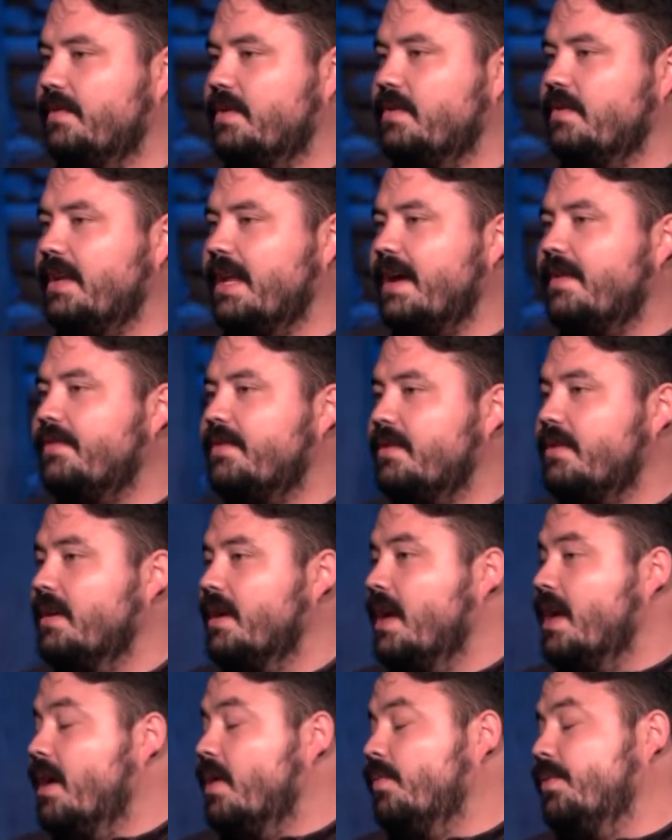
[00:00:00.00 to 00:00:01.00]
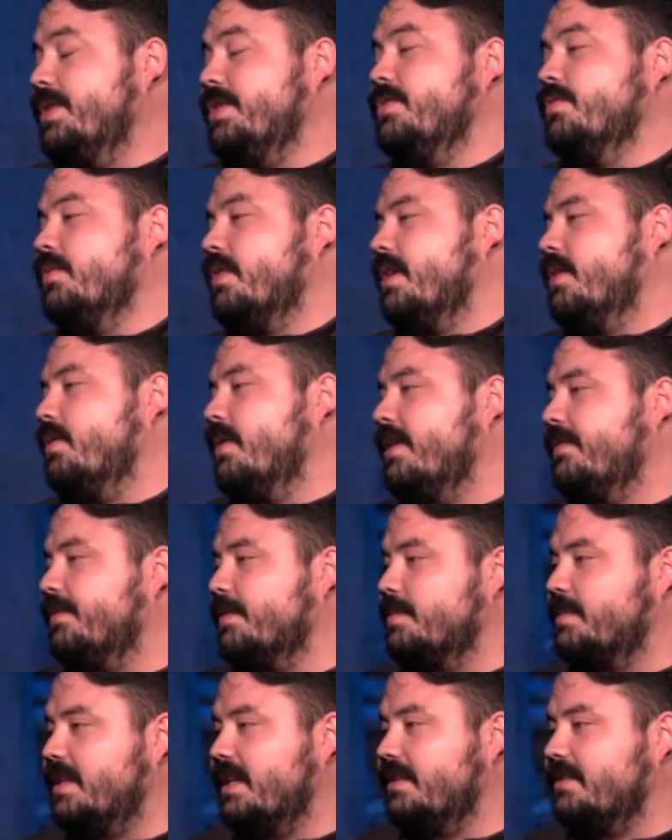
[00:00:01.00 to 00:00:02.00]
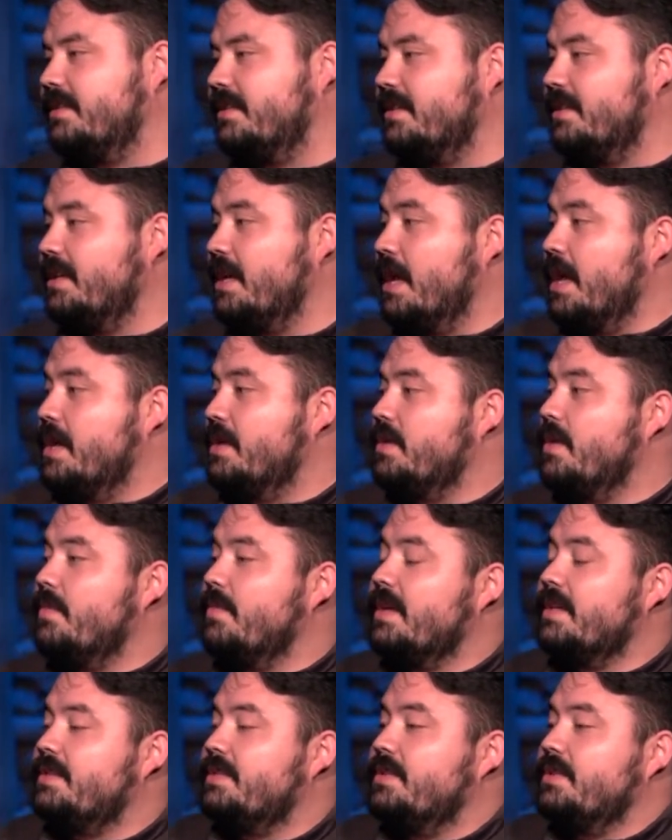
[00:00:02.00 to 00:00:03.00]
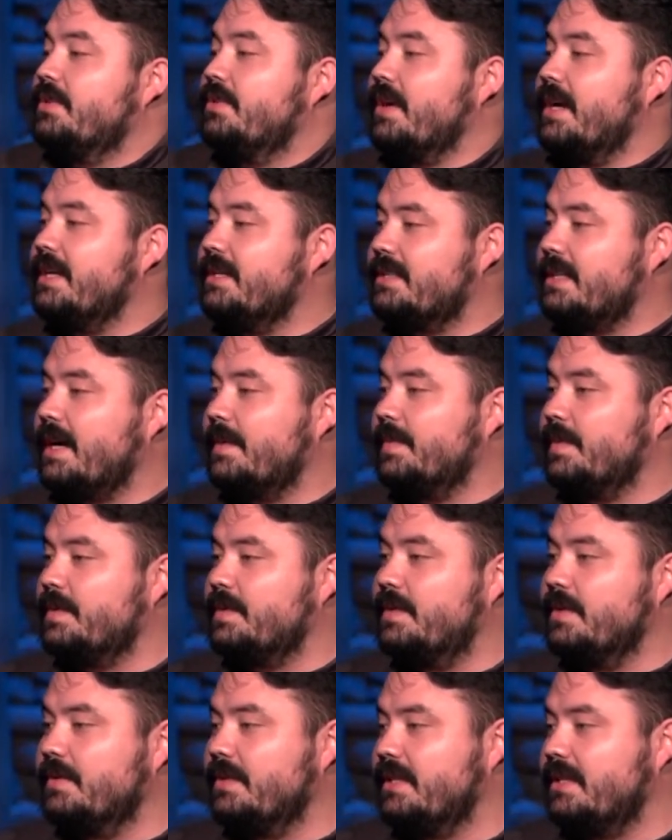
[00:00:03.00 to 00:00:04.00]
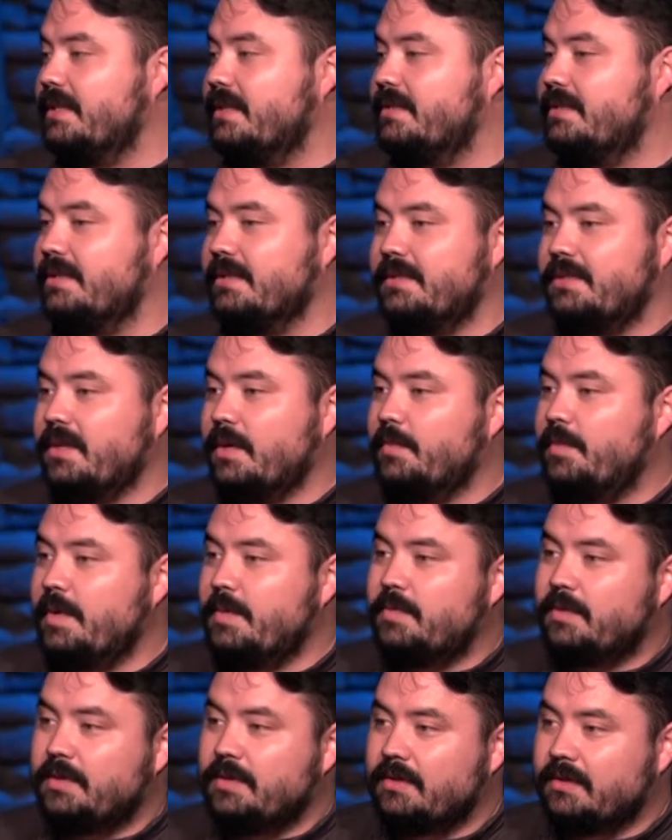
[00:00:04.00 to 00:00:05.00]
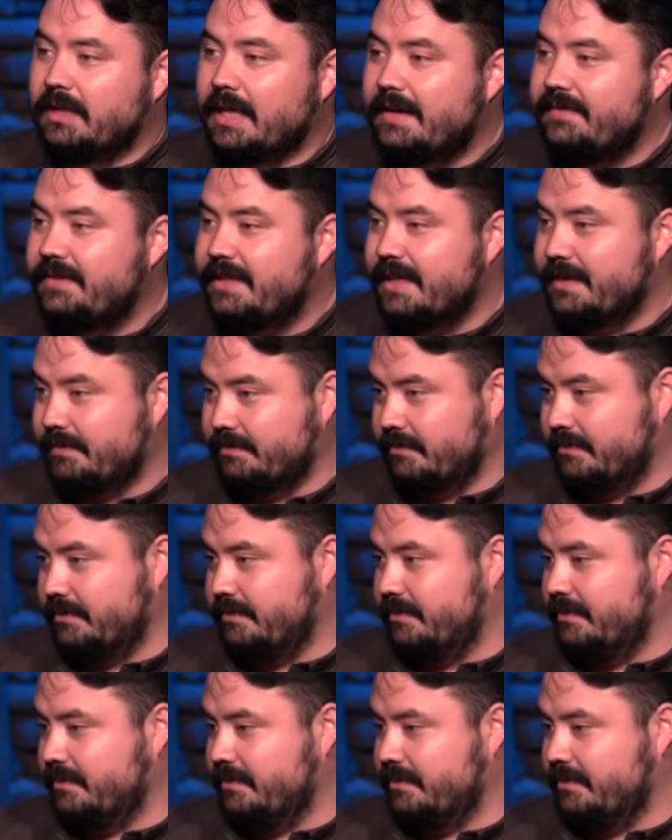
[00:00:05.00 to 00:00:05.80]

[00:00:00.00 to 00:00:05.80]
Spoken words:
When you run away from tension, you missed your greatest opportunities to show people you love them.